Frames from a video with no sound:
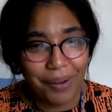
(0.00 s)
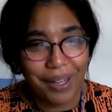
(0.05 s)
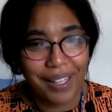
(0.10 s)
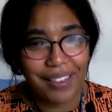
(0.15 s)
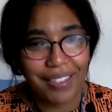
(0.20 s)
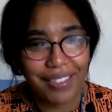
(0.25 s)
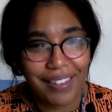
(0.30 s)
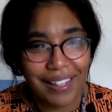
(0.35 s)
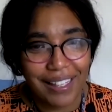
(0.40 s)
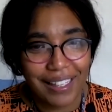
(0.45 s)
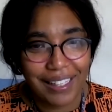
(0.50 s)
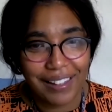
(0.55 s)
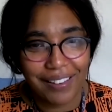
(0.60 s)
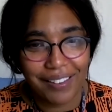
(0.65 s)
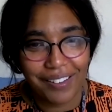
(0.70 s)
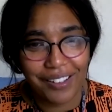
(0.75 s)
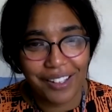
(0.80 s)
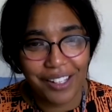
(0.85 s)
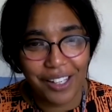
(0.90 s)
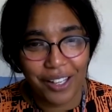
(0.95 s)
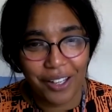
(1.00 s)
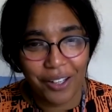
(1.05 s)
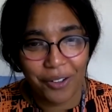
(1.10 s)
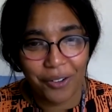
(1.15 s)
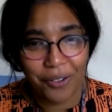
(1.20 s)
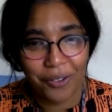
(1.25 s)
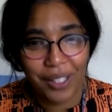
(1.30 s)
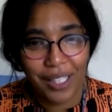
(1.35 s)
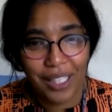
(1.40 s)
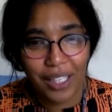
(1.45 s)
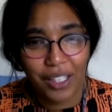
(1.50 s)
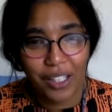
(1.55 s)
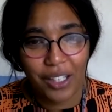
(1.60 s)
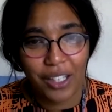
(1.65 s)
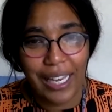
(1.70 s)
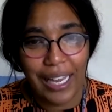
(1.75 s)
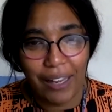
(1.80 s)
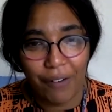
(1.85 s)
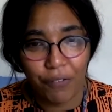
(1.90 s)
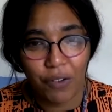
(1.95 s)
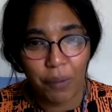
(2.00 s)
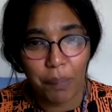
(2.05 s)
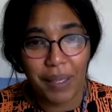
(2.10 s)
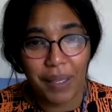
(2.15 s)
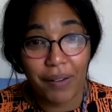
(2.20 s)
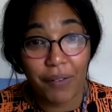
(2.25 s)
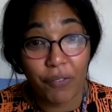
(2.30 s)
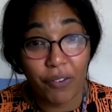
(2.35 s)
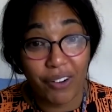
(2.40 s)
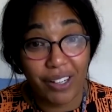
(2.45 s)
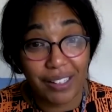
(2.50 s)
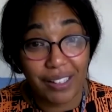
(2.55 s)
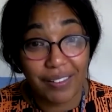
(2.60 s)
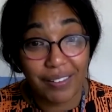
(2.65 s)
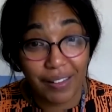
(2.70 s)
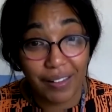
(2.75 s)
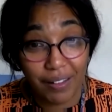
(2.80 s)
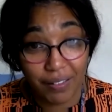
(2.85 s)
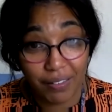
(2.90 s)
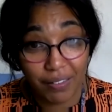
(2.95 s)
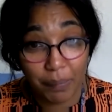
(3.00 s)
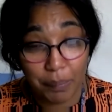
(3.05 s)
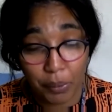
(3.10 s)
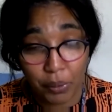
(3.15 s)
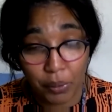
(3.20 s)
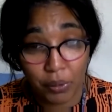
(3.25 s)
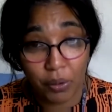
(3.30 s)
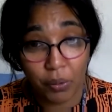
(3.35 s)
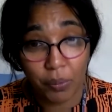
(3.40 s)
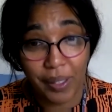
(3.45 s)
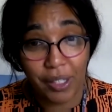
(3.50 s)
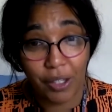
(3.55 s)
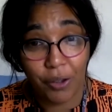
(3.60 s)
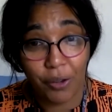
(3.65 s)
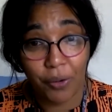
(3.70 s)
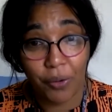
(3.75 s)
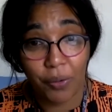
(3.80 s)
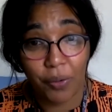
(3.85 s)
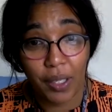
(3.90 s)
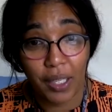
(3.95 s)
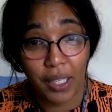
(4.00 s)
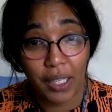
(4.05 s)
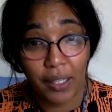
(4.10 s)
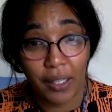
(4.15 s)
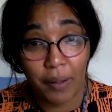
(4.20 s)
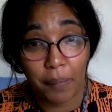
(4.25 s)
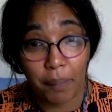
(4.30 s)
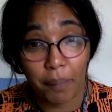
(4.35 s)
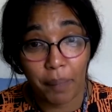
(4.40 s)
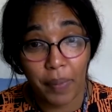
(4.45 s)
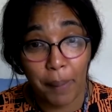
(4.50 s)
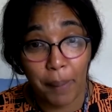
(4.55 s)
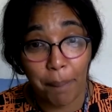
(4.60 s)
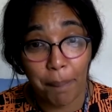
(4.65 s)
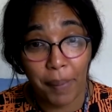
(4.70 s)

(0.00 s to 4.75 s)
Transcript: So I think, you have to be very sensible when you are